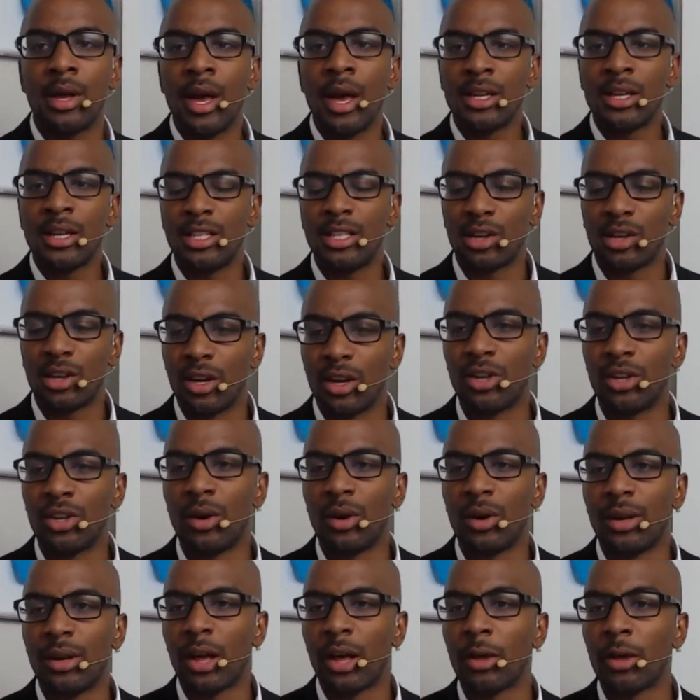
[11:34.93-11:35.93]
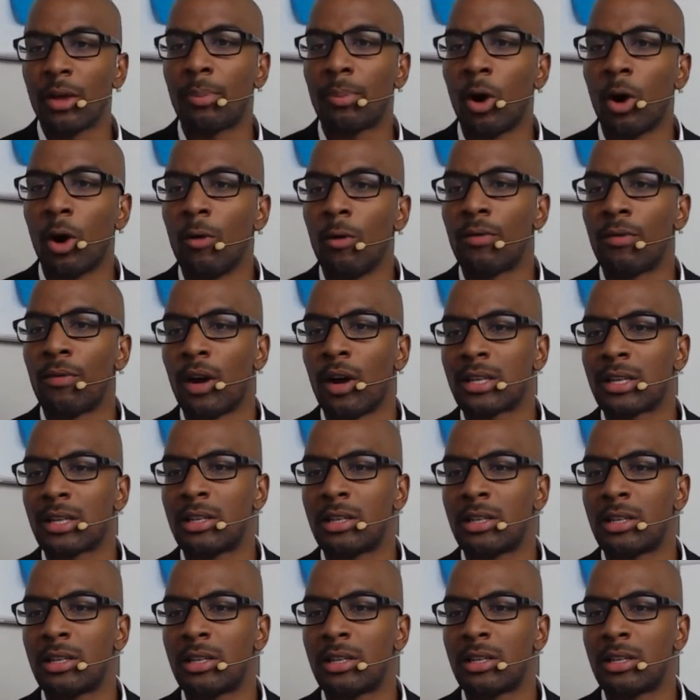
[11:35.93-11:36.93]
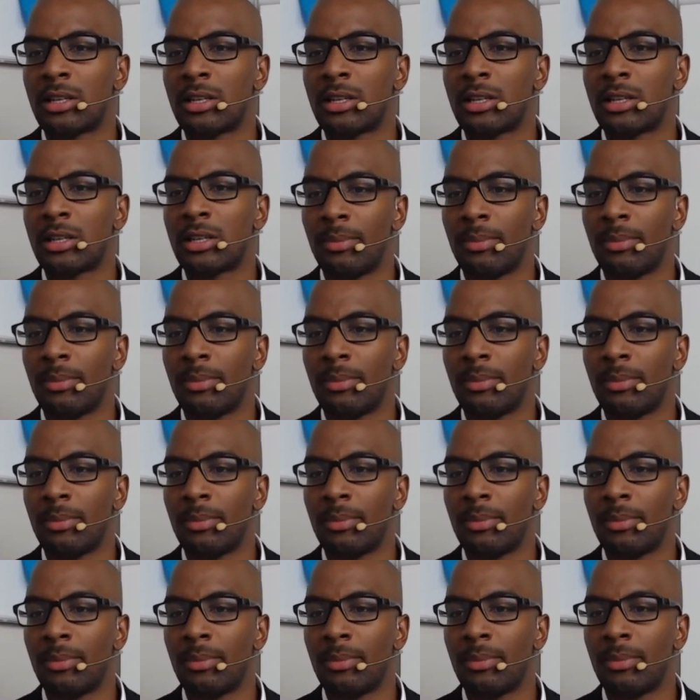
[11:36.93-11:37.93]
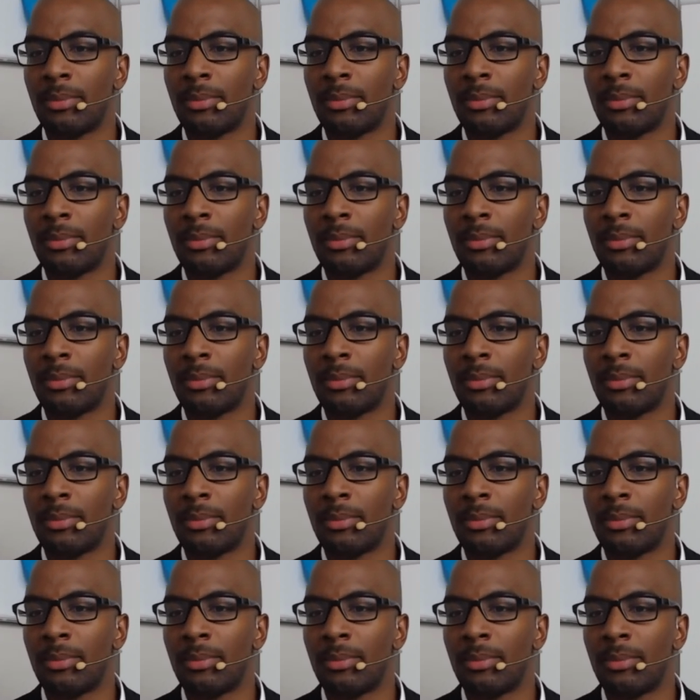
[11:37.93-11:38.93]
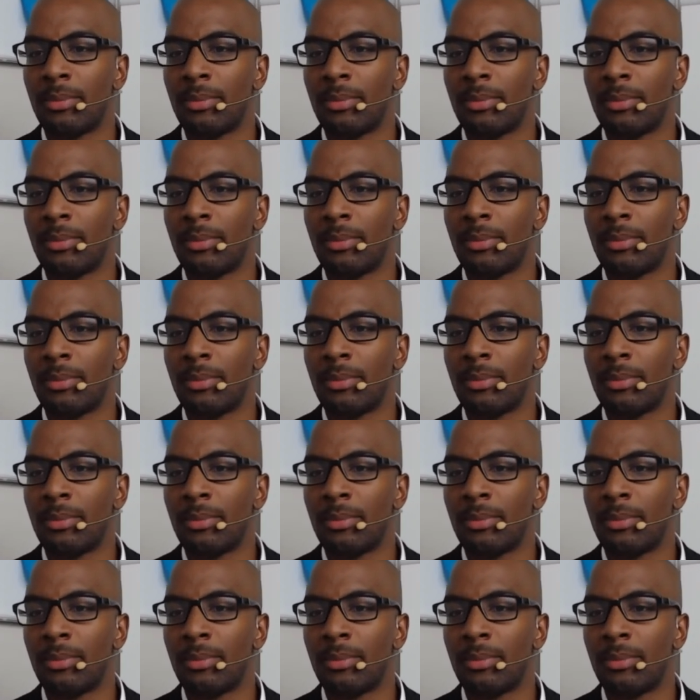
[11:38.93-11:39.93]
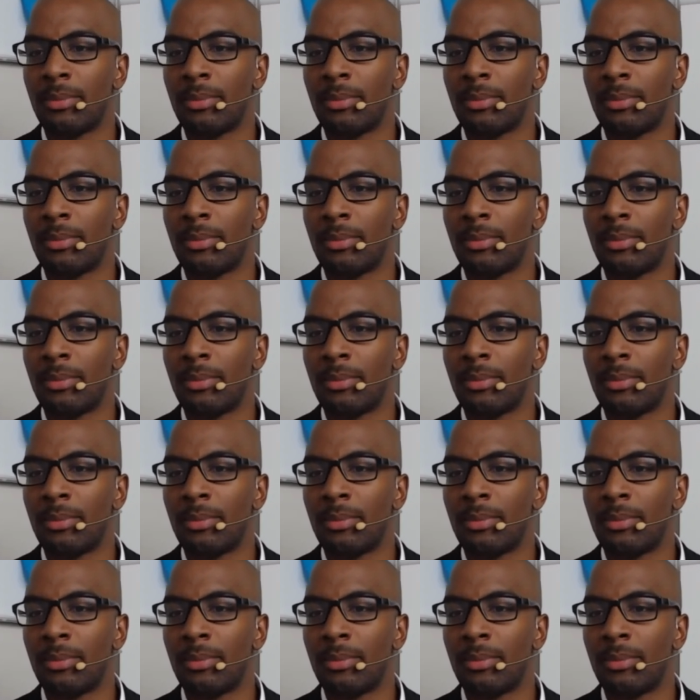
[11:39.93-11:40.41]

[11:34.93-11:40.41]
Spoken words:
She's going to do another poll for us to be able to see what audience